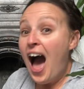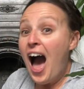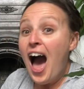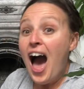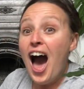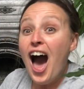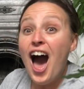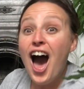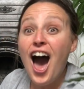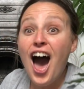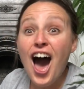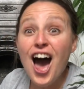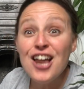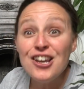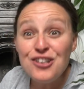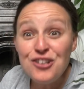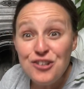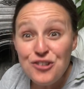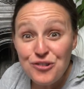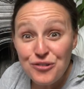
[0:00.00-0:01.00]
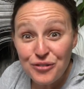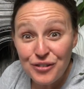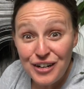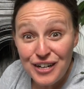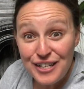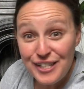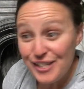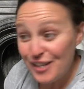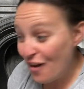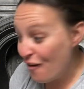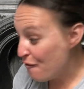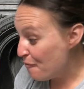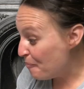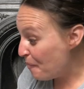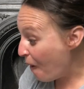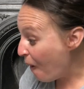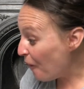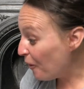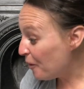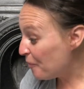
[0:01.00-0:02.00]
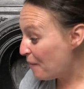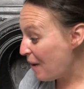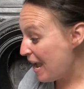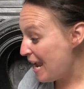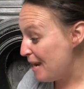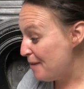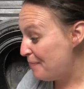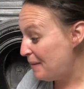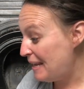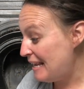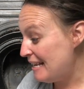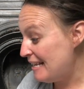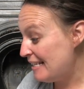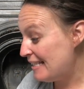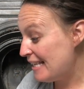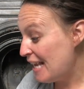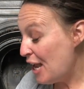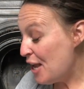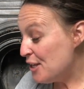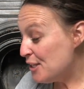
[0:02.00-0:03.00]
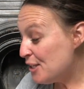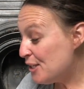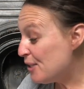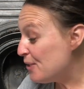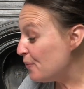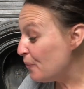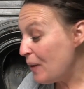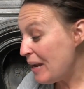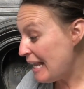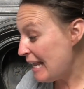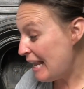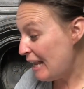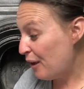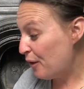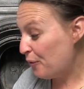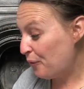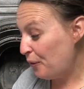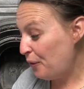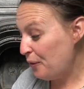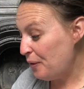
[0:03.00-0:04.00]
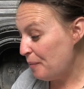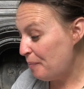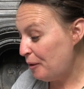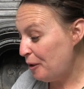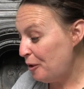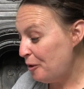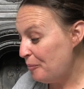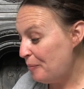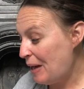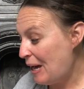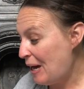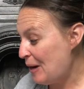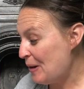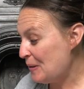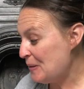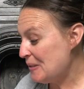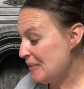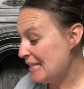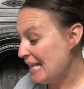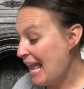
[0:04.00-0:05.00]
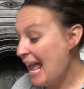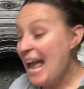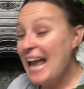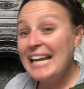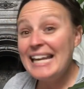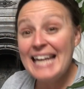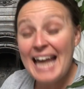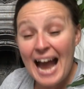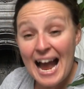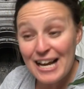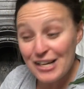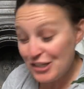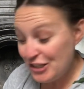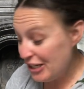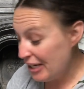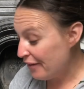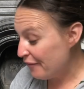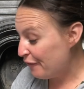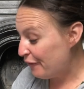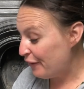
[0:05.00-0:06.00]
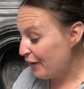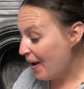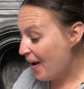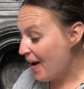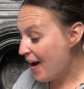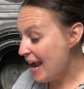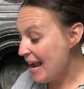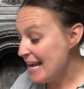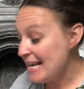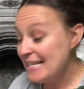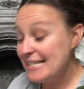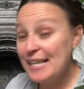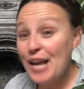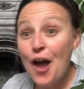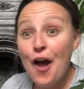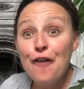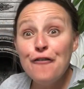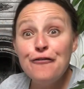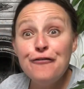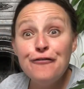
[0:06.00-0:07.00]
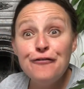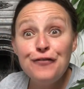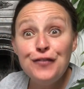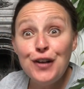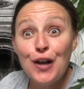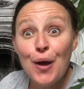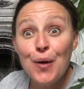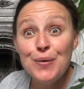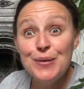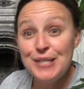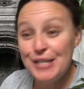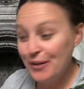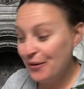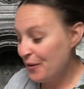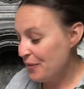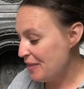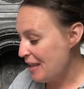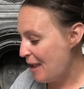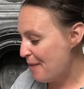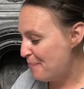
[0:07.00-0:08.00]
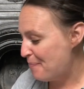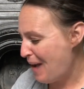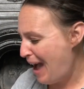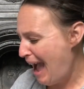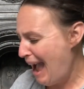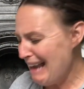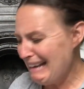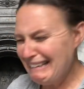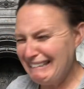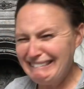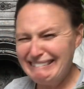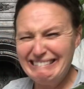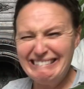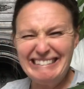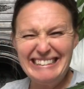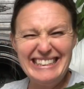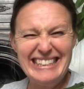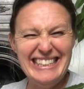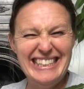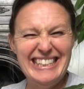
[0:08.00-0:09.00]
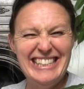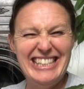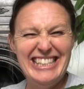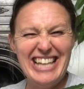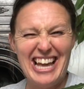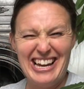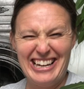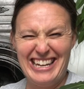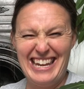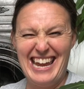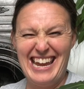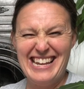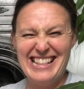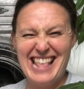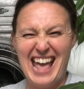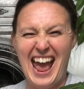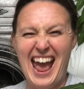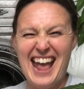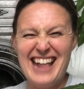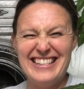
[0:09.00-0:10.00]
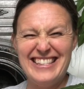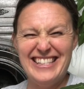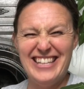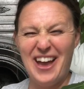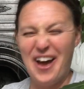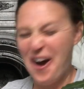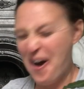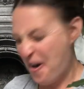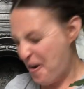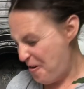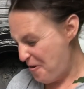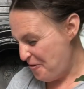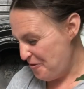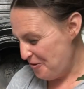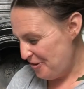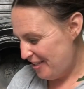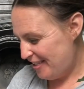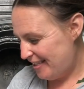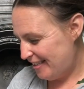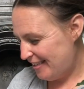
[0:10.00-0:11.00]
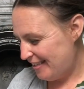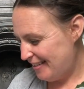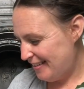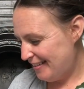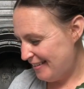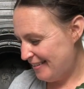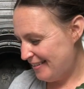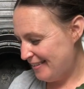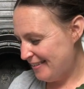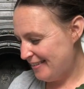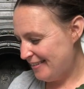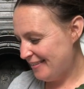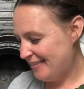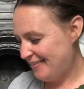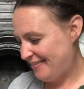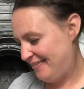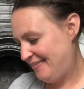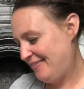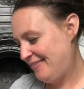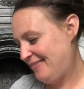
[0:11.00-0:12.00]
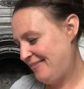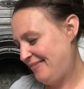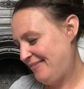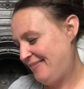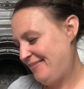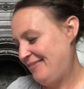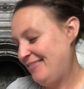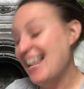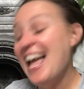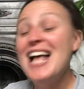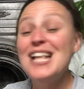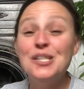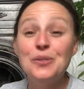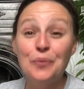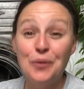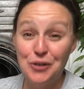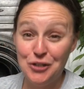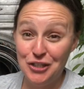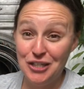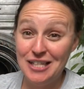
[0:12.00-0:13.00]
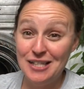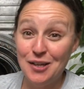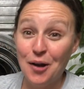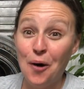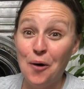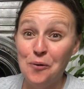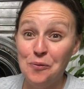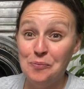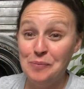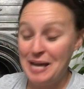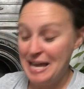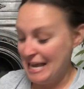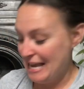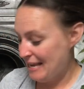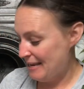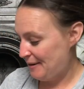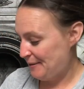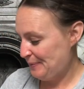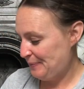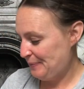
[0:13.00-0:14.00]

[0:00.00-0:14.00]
Hundreds of bog babies swinging through the bluebells, catching flies, floating on their back, sucking their toes. That's what she told me.